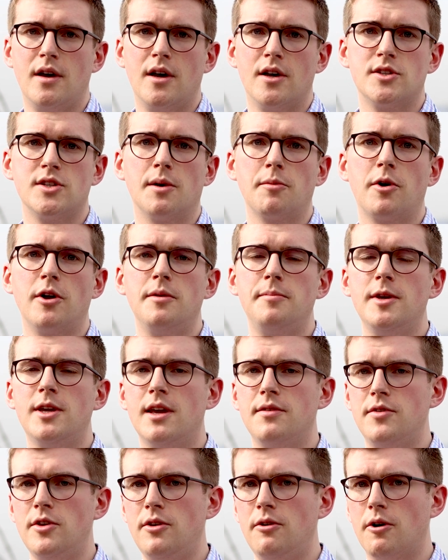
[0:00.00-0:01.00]
So I'm going to be
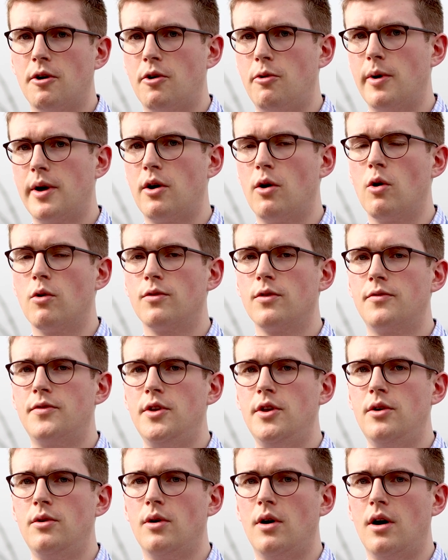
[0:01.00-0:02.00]
giving you a quick
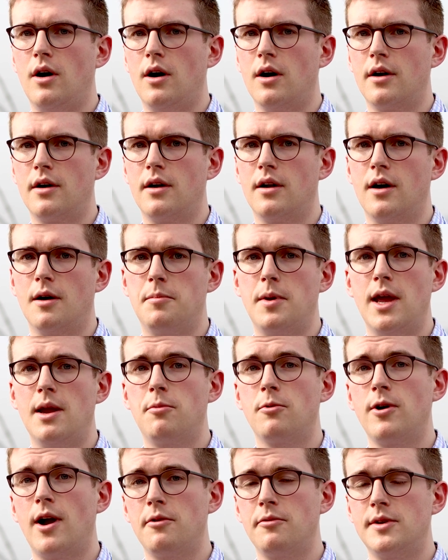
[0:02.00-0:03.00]
overview on a
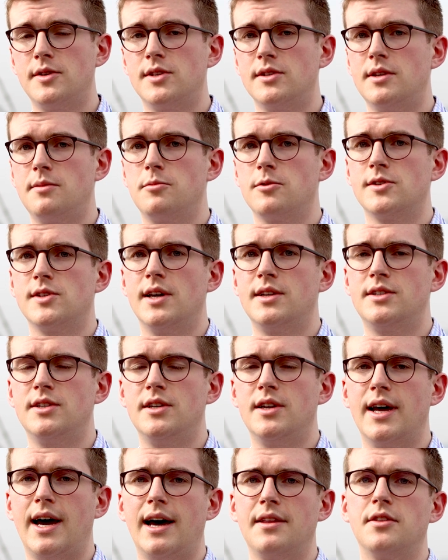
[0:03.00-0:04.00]
paper I recently
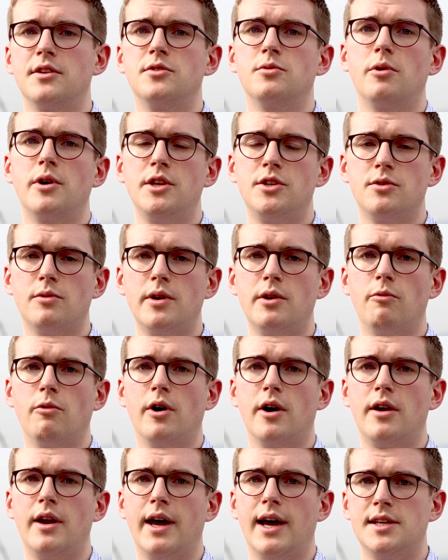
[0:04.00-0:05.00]
presented at the twenty
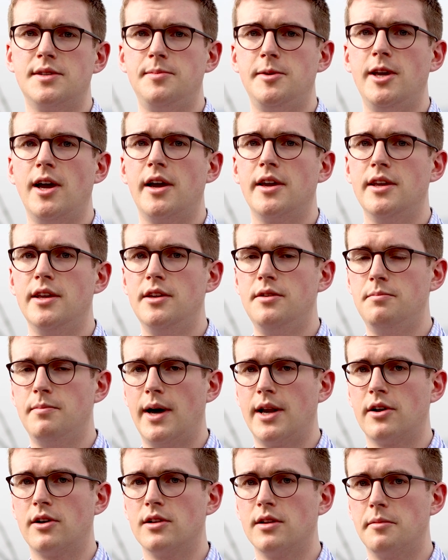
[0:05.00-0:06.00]
twenty-one S P I E
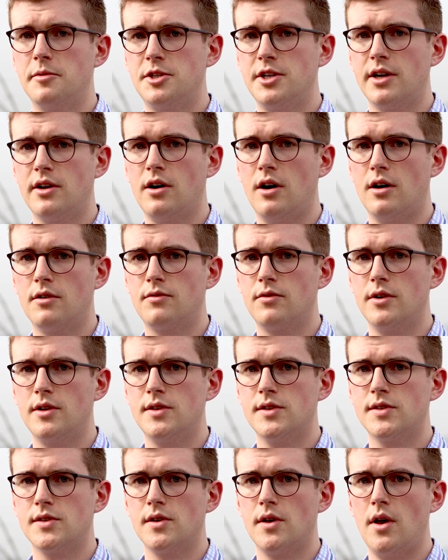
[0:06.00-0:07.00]
Medical Imaging
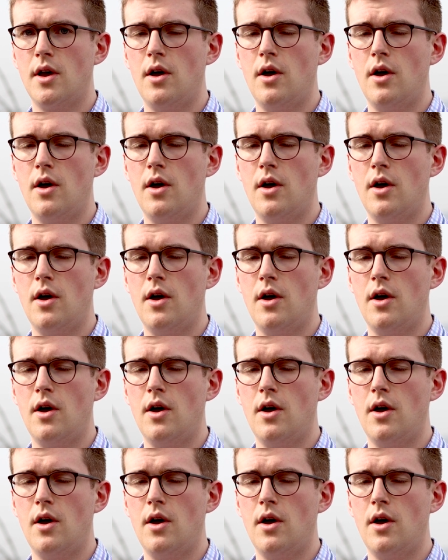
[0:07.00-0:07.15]
Conference,